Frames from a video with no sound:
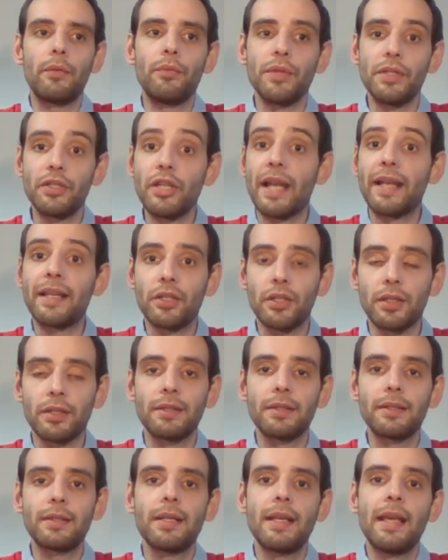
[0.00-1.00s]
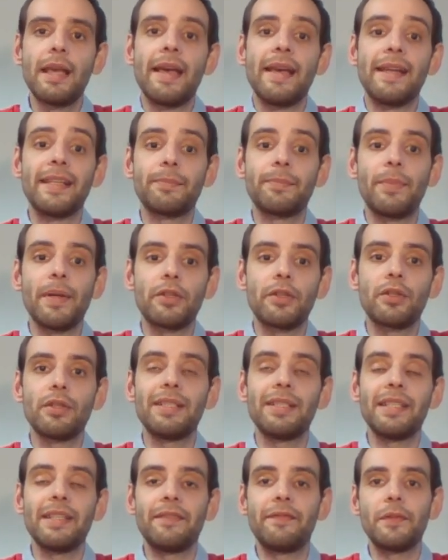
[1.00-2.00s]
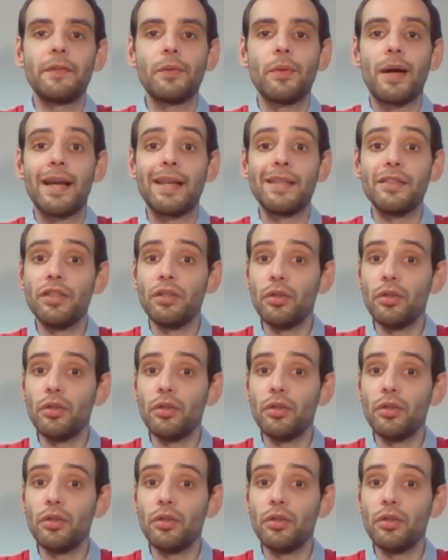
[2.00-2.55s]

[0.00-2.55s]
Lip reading: rejections, especially if you are a